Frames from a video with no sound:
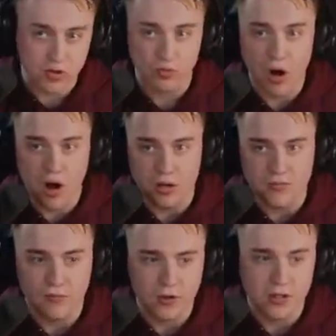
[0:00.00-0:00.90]
wrong
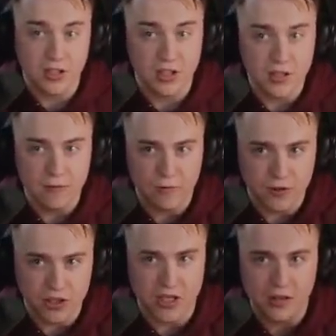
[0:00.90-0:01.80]
for he's, he's evil just, for
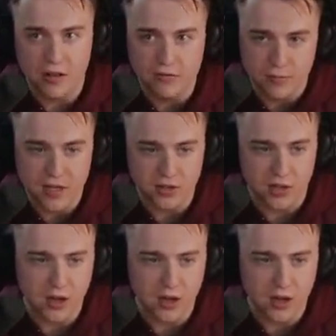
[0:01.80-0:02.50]
saying he loves no, no, Master no,